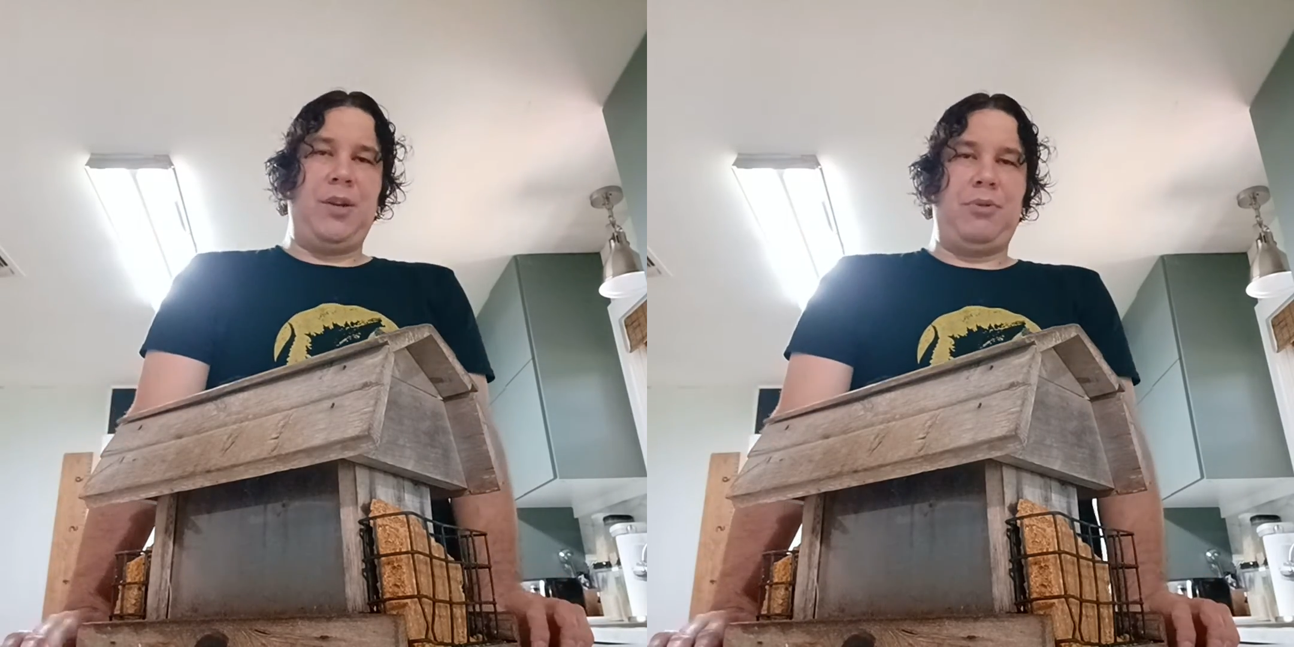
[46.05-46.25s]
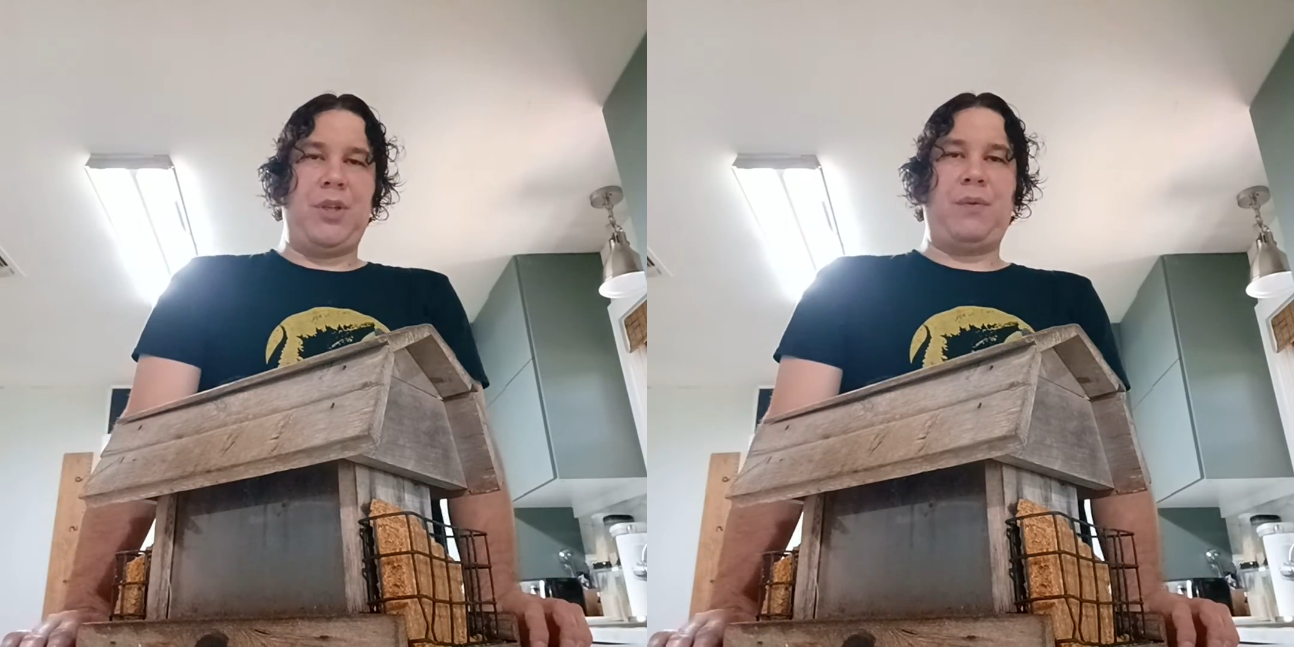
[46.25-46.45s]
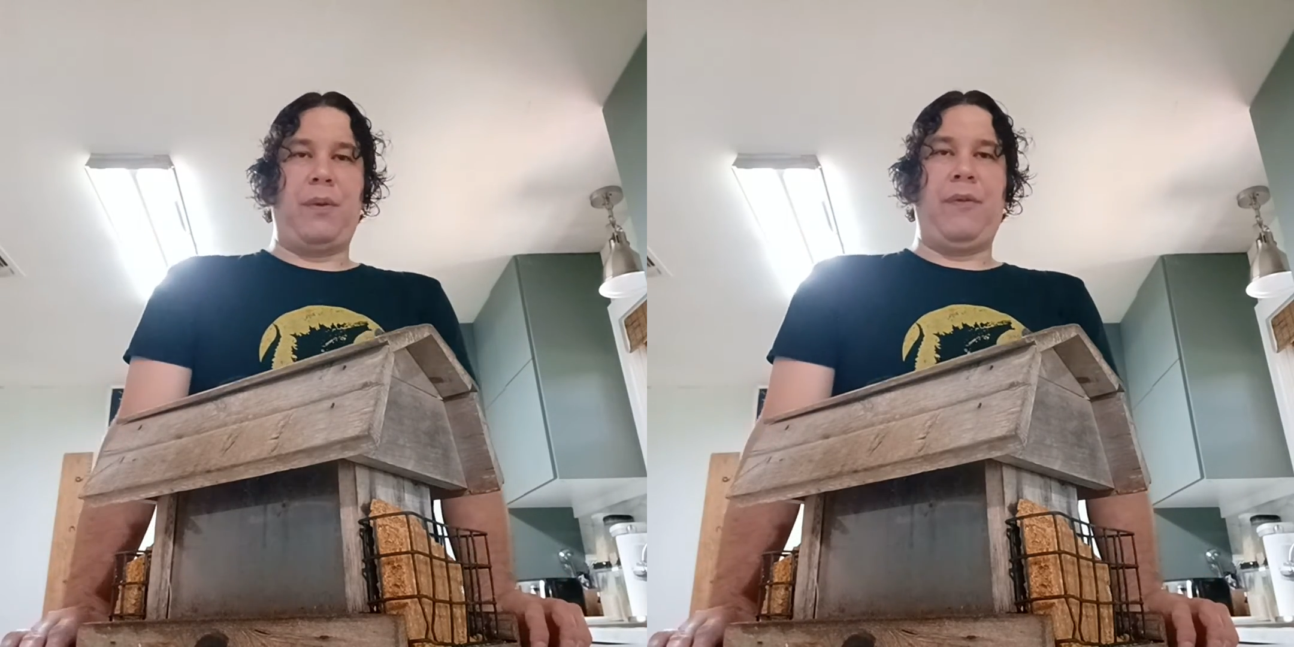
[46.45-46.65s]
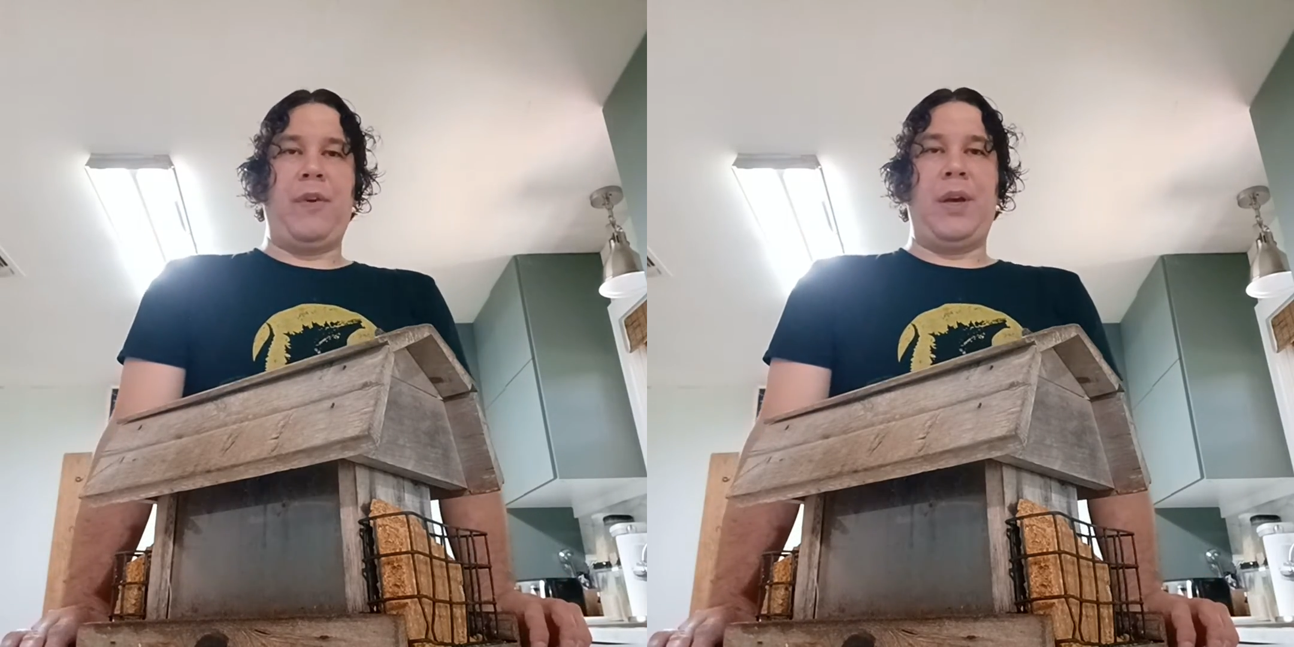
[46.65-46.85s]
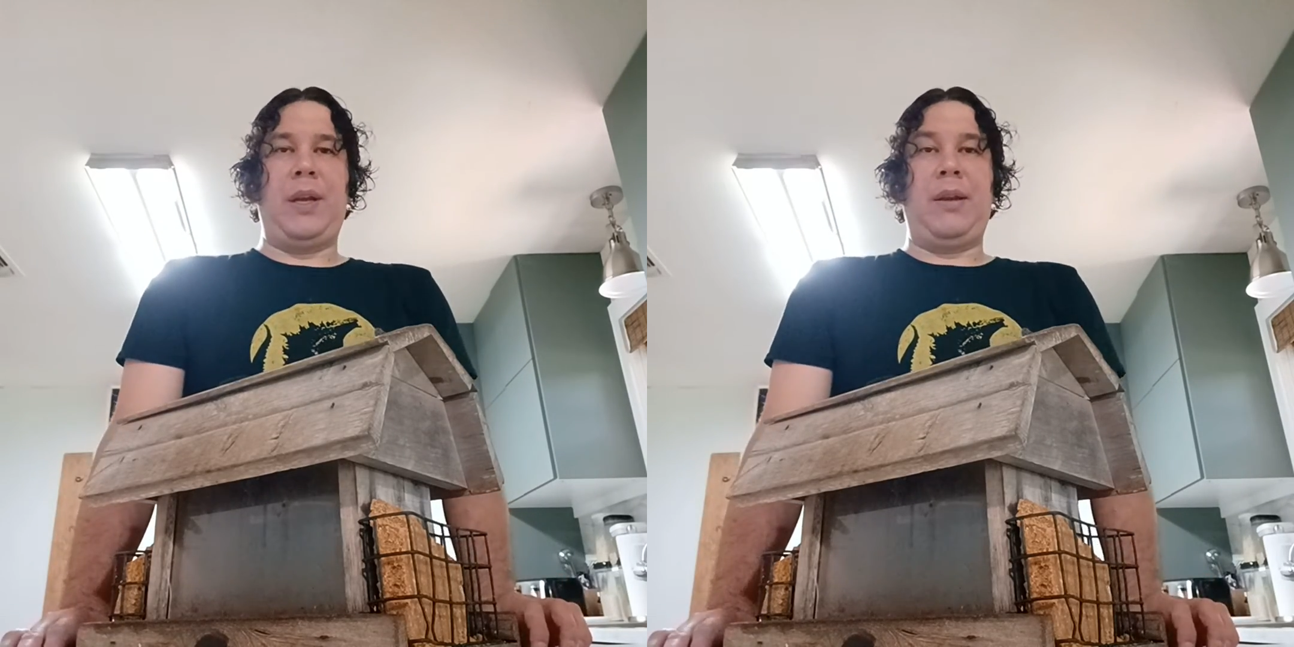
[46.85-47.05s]
just for
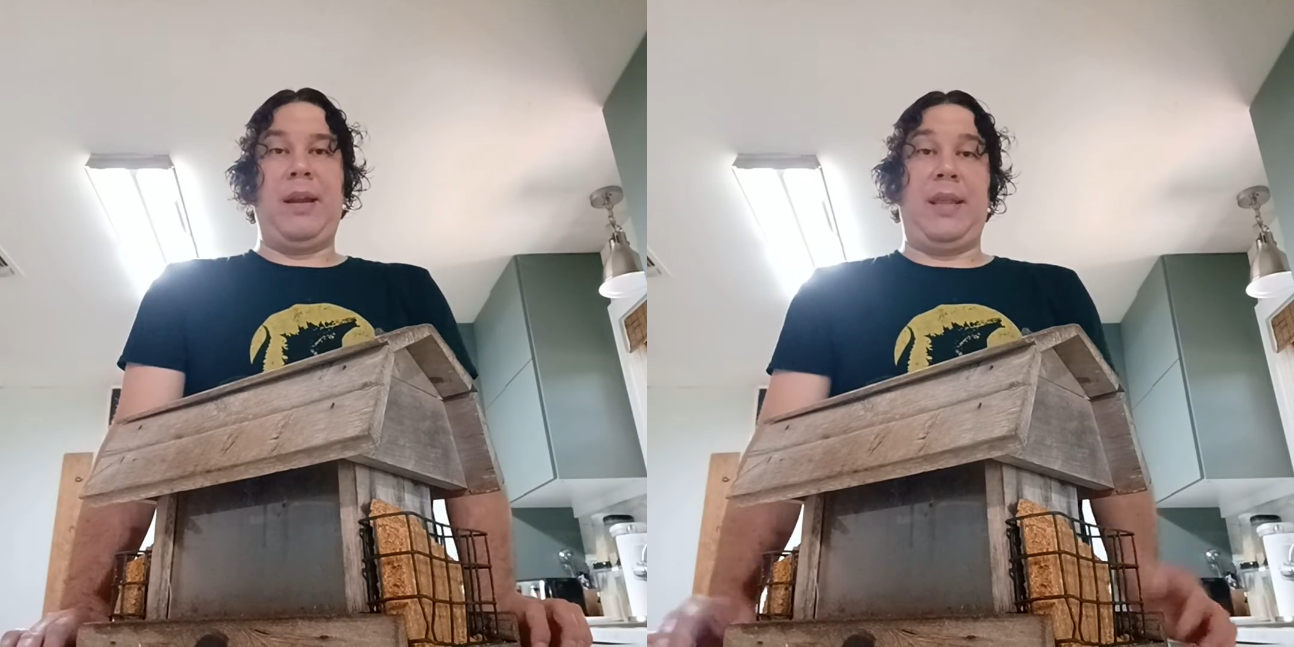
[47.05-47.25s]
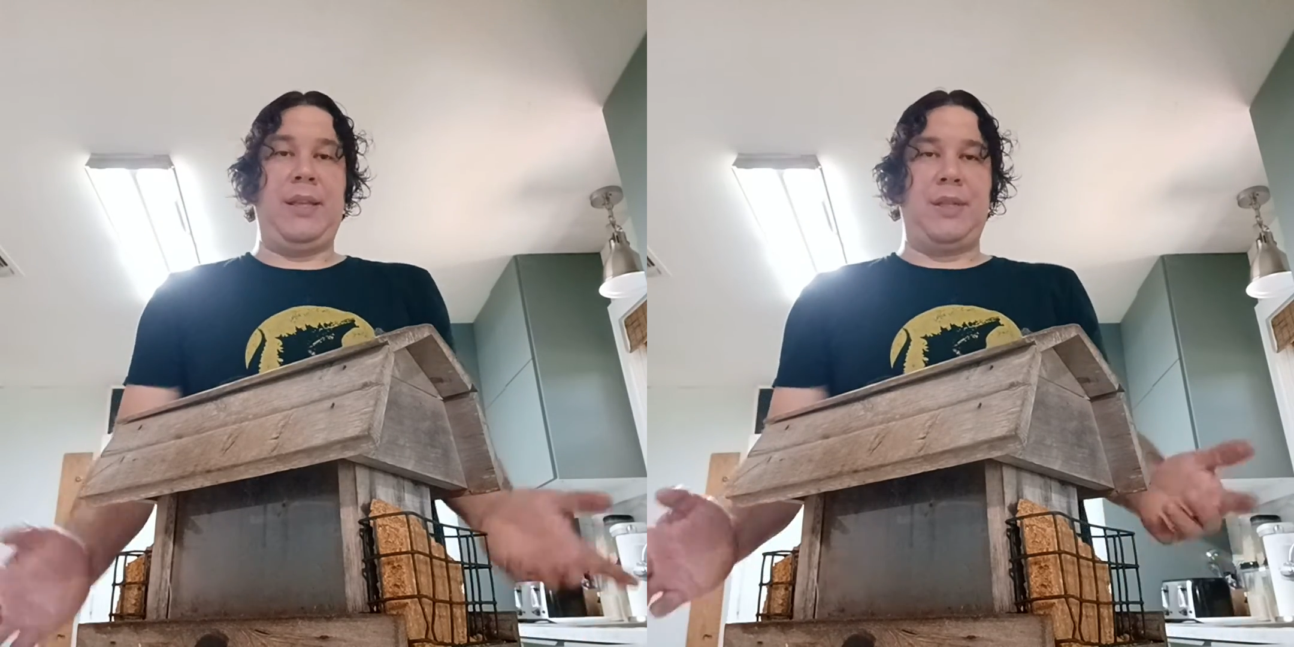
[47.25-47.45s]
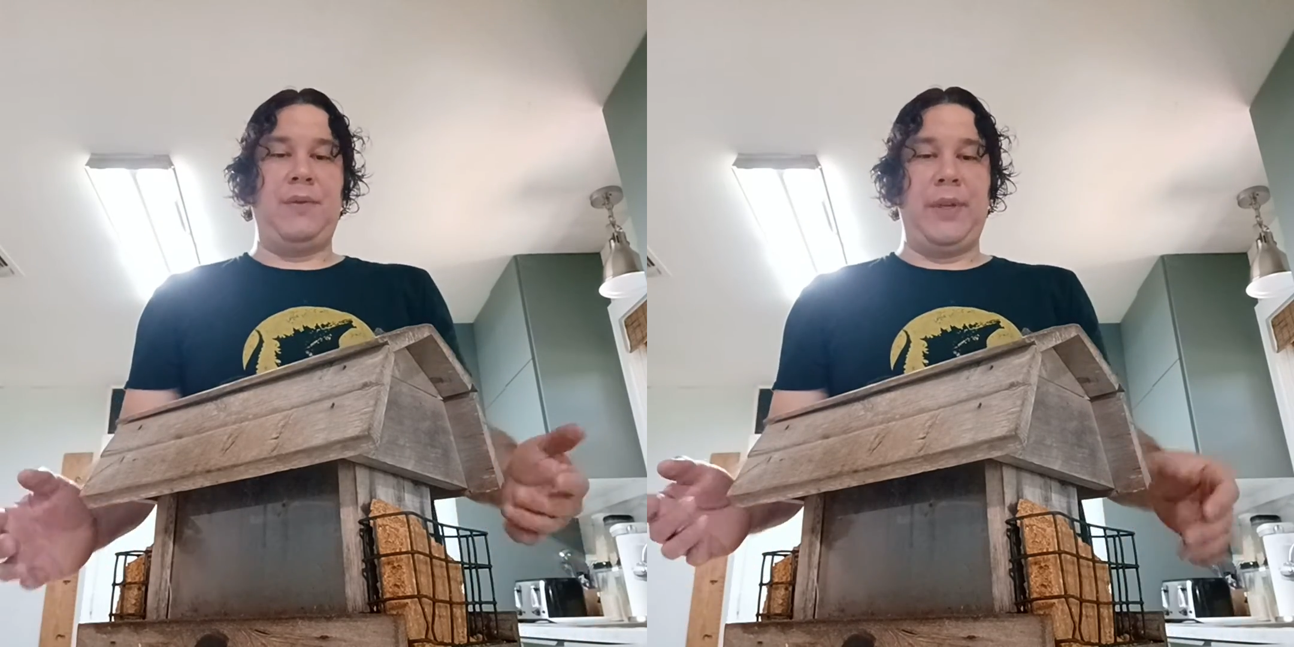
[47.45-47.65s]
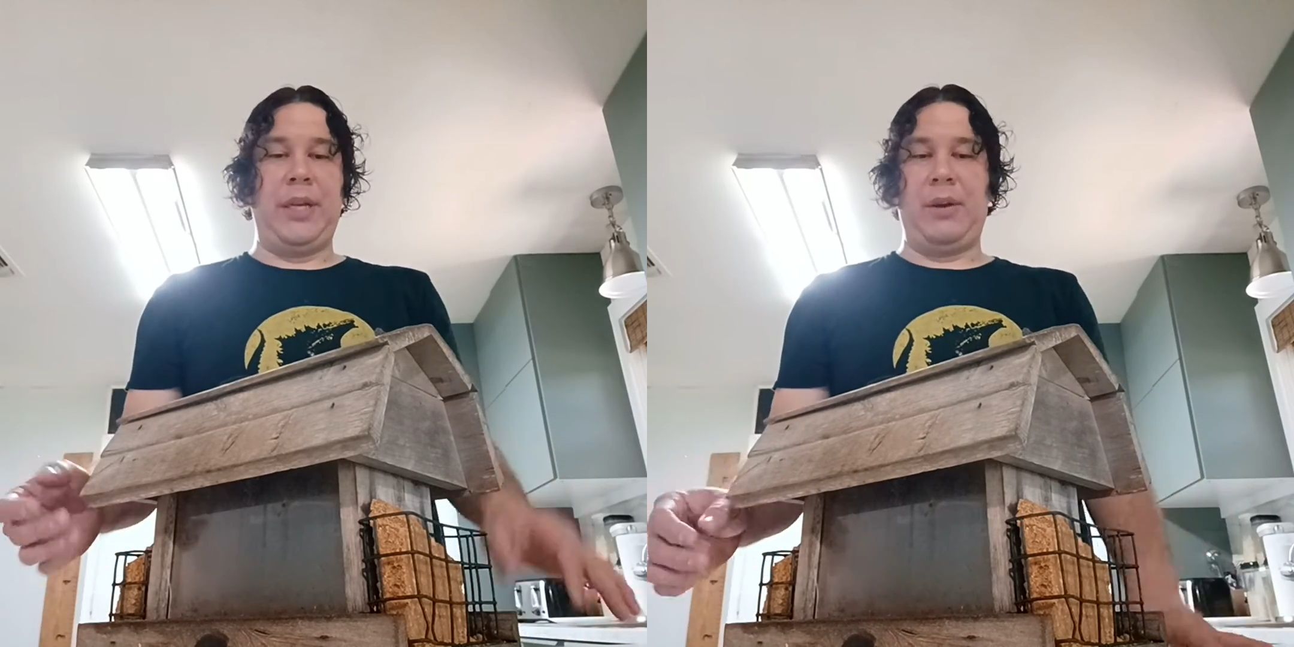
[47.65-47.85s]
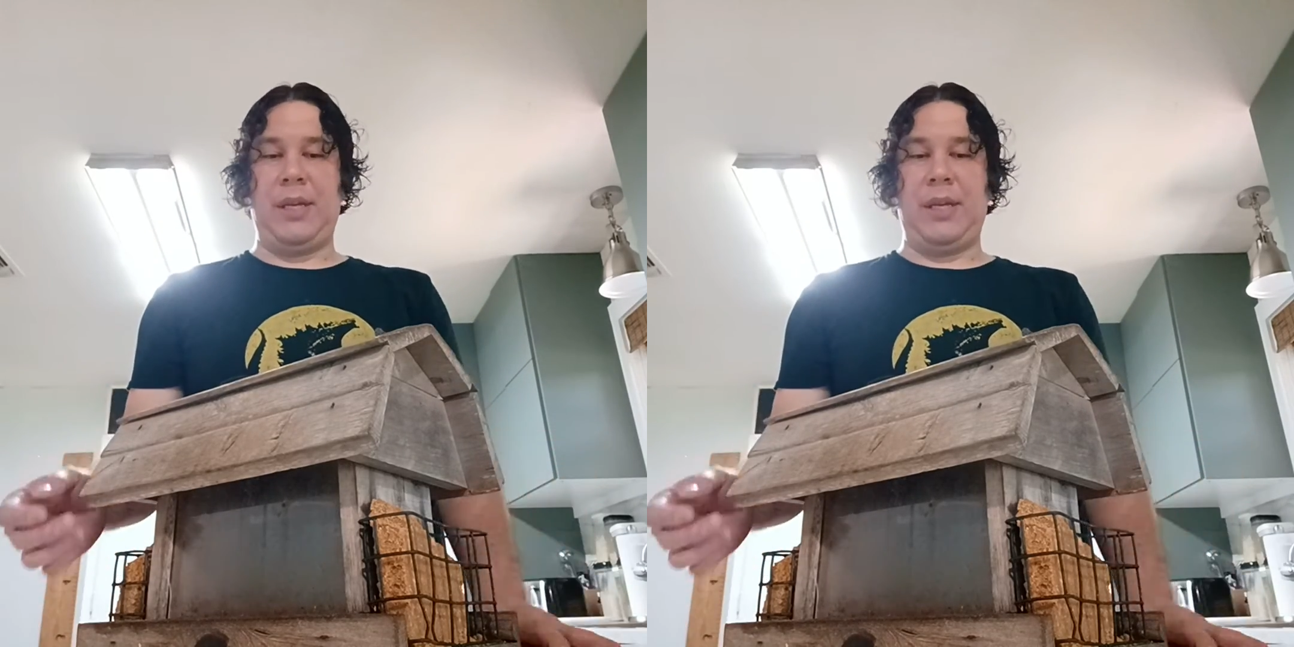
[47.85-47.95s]
fun in this video